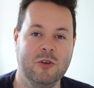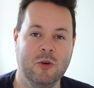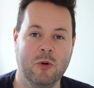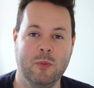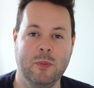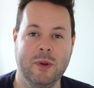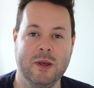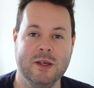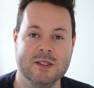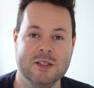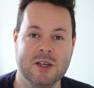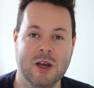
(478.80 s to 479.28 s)
your
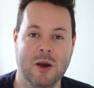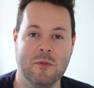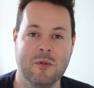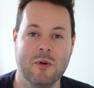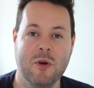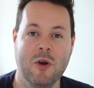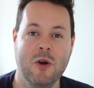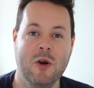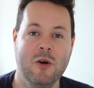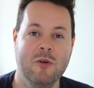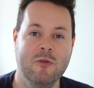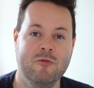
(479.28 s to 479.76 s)
PC up
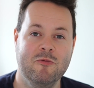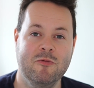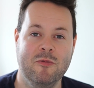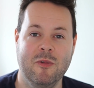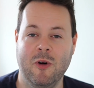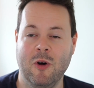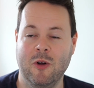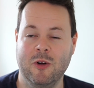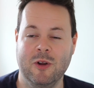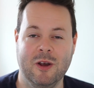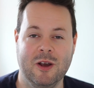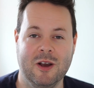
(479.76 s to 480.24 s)

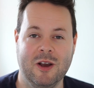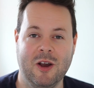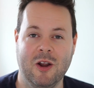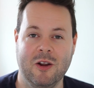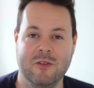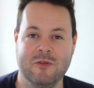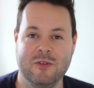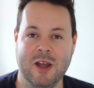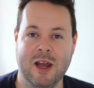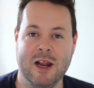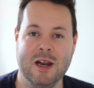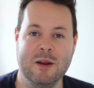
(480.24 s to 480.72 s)
on a kind
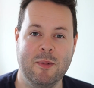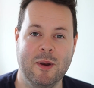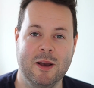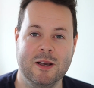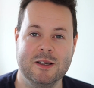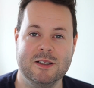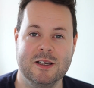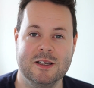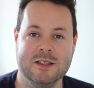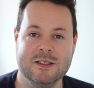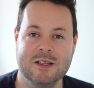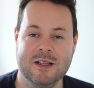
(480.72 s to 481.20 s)
of daily
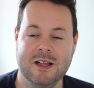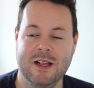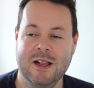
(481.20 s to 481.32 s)
basis,